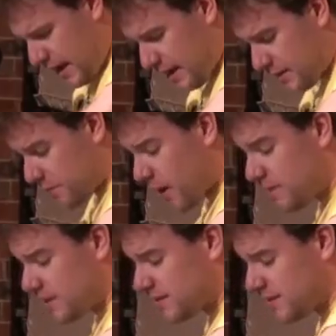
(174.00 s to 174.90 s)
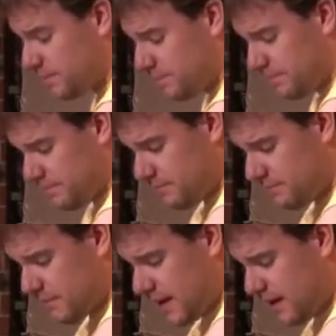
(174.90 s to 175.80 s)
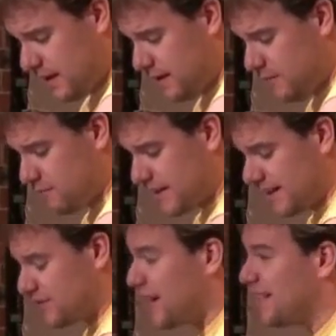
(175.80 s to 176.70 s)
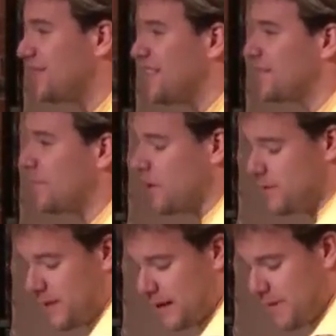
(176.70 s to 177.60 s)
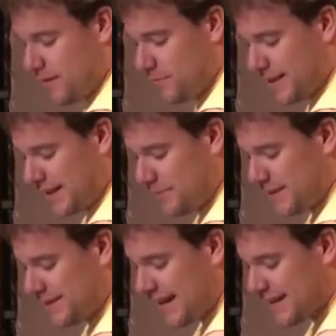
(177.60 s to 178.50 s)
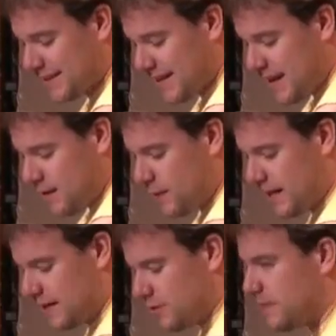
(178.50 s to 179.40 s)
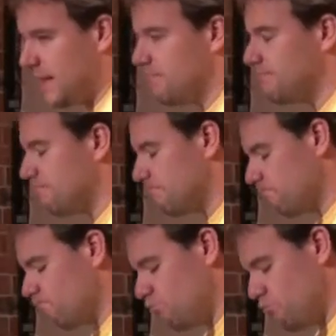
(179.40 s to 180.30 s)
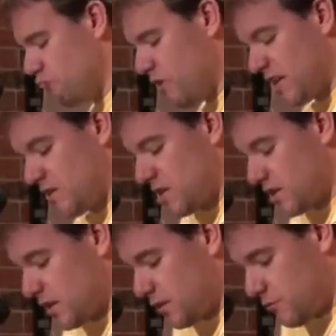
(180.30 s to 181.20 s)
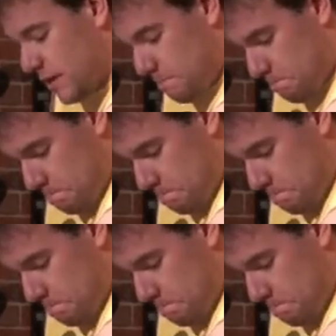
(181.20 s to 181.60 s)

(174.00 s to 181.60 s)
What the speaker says: The Prime Minister recently tried to convince the Pope to make Mary MacKillop a saint when he could be running the country.